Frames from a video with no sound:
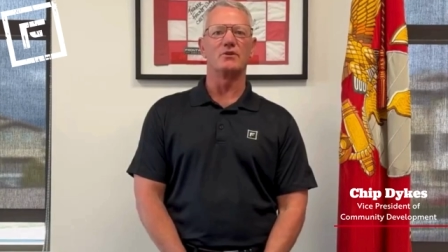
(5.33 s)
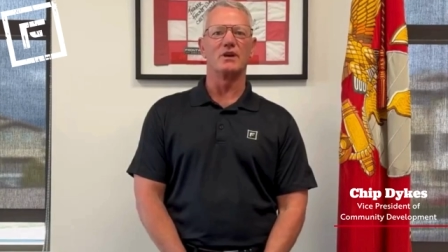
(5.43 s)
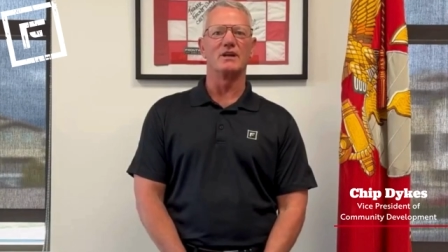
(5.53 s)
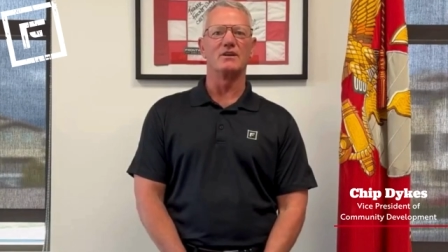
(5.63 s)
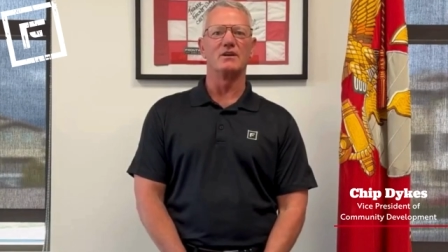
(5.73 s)

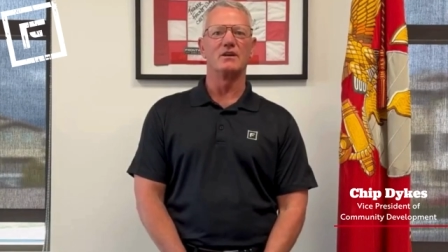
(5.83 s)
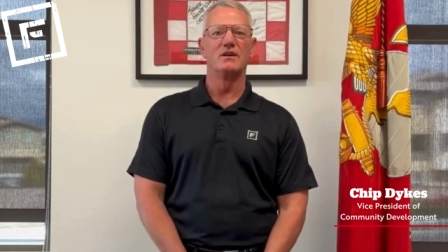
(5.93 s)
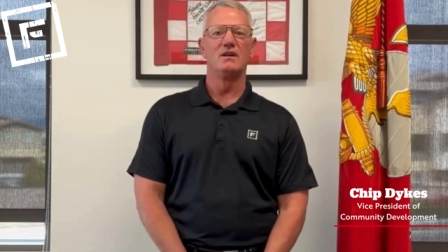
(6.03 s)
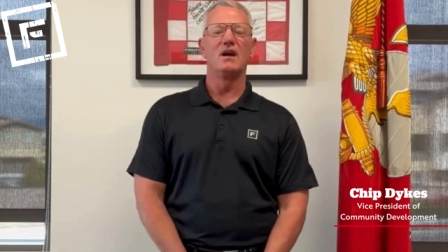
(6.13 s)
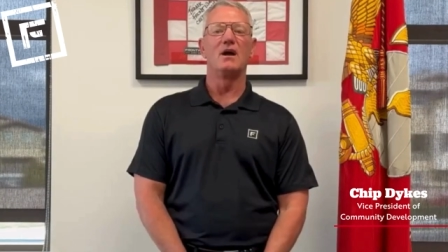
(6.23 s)
Credit Union.
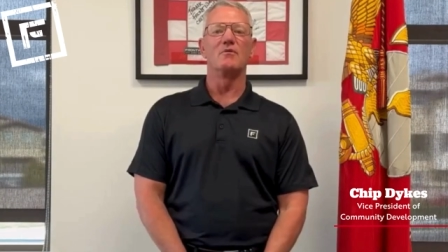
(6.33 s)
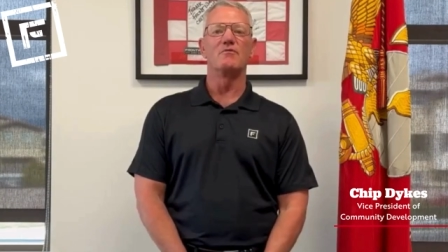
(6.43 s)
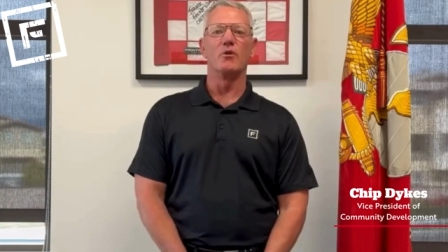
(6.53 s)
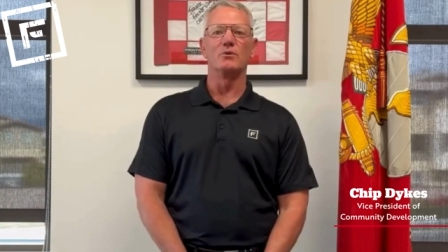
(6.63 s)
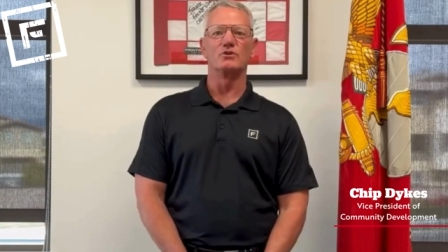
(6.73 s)
I'm a
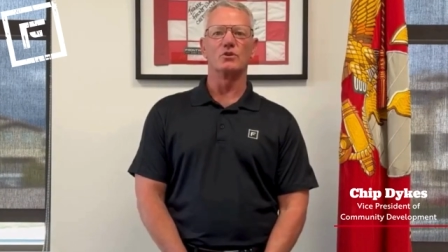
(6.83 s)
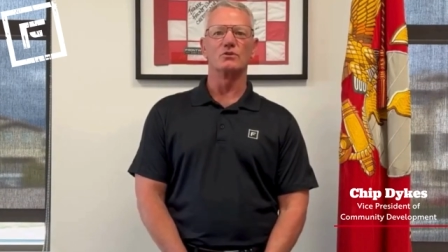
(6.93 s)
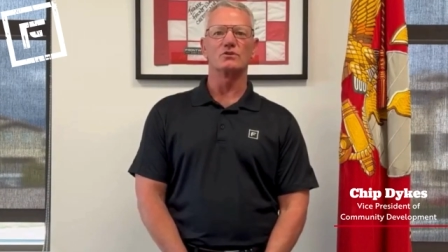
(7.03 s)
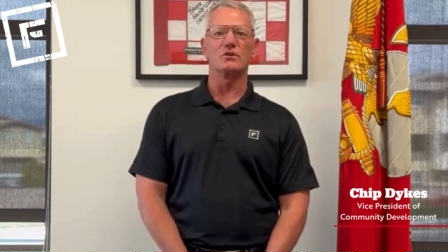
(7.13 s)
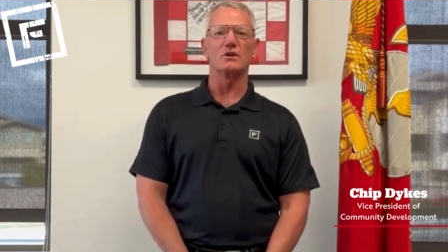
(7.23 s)
former drill
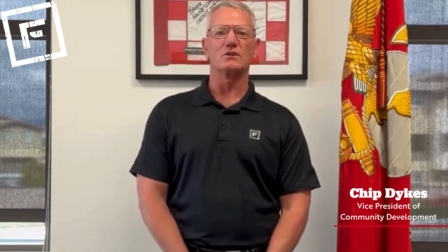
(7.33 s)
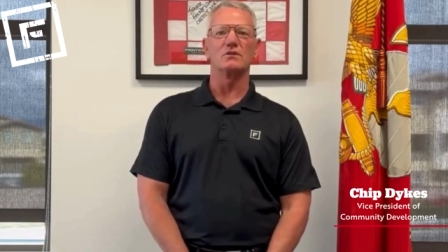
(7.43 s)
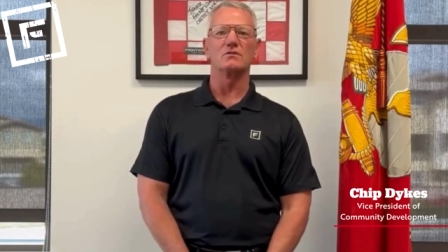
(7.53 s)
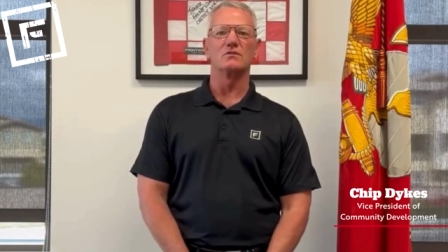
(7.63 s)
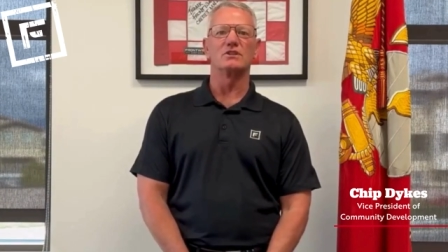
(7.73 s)

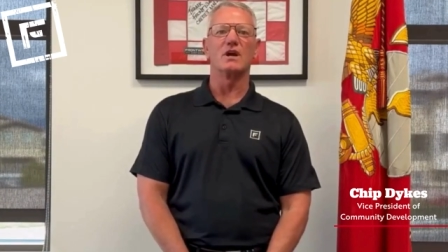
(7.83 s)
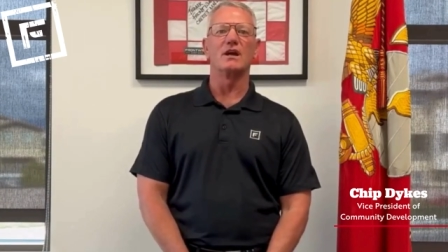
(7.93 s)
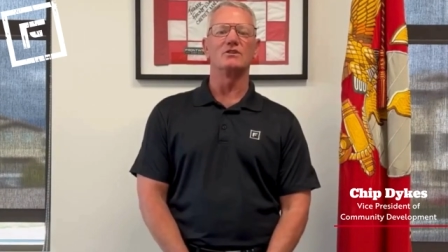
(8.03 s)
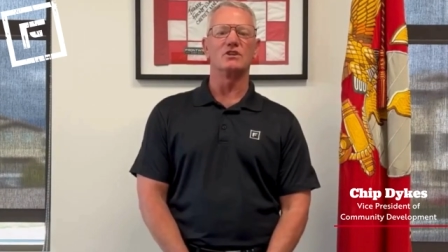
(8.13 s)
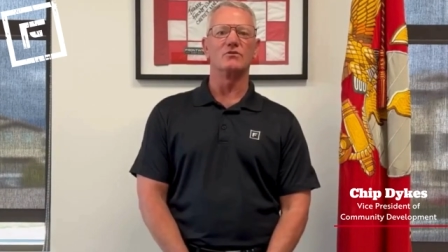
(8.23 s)
instructor,
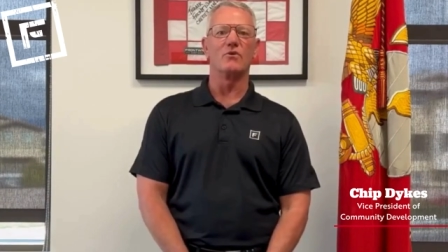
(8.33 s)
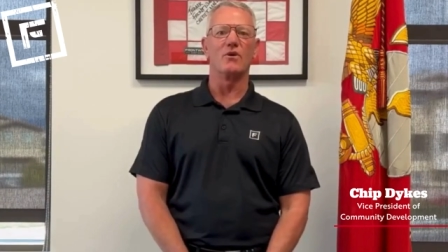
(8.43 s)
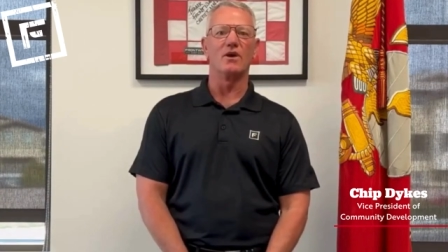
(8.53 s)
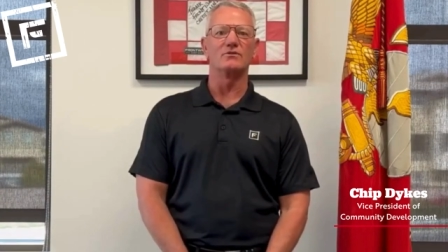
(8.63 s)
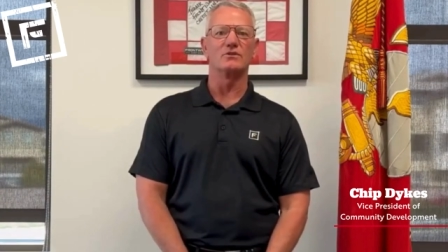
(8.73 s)
retired Chief
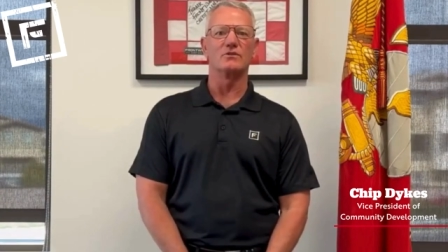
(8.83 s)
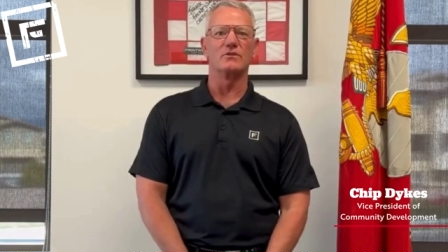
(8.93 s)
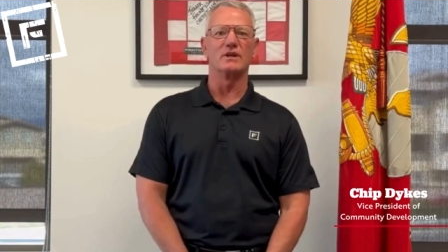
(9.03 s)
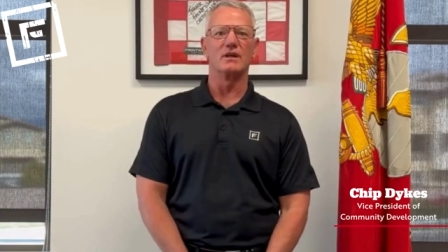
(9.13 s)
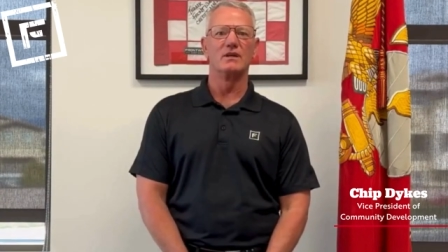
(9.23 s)
Warrant Officer 3.